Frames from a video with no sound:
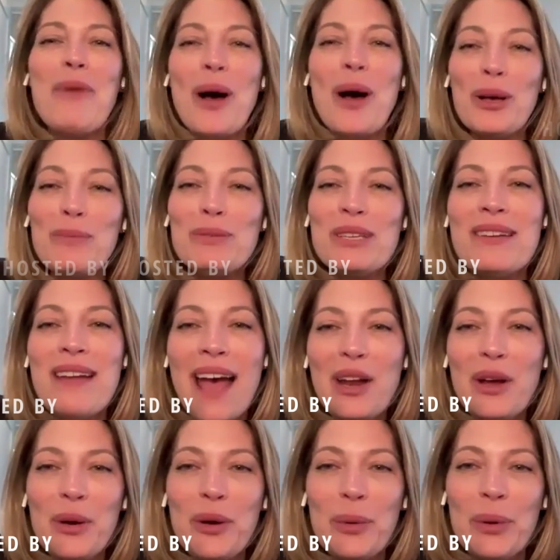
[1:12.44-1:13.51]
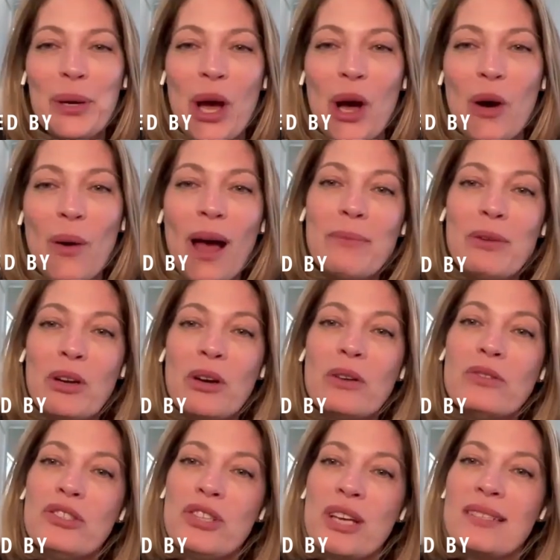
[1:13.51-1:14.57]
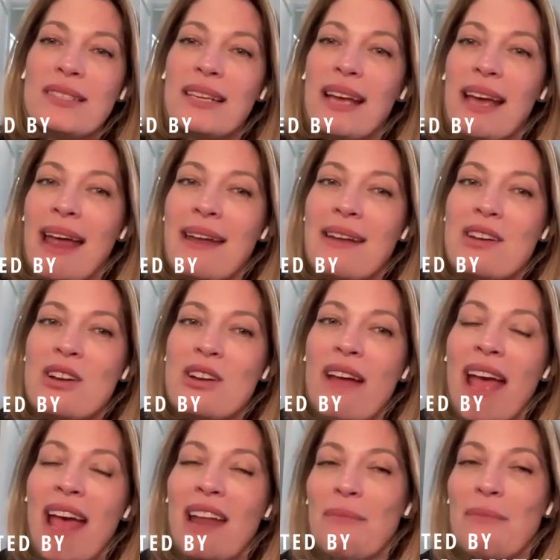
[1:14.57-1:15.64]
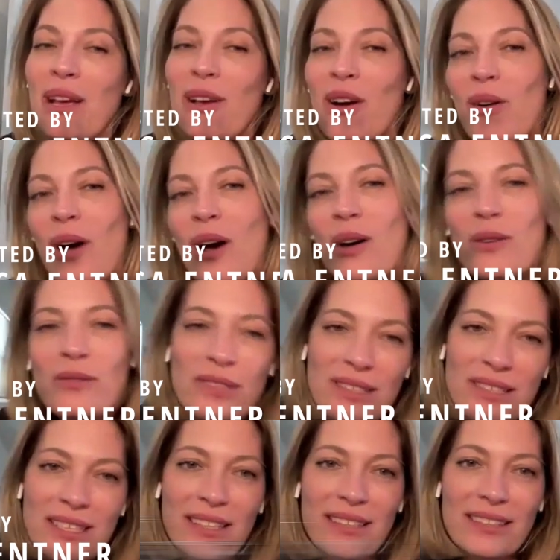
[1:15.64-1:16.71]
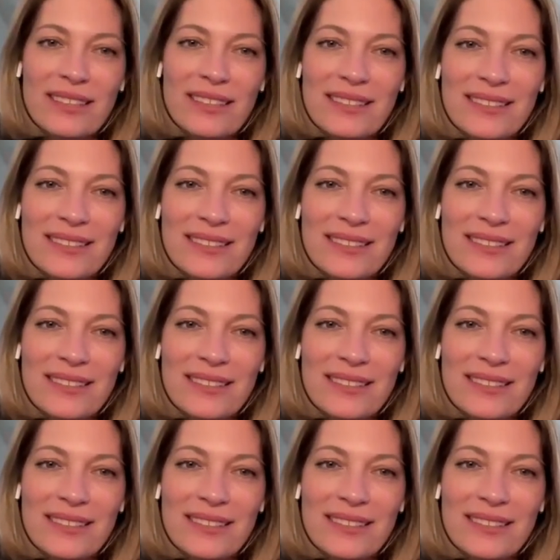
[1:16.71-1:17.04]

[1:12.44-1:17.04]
Hey, welcome to 90who10. I'm your host, Jessica Entner, and my co-host,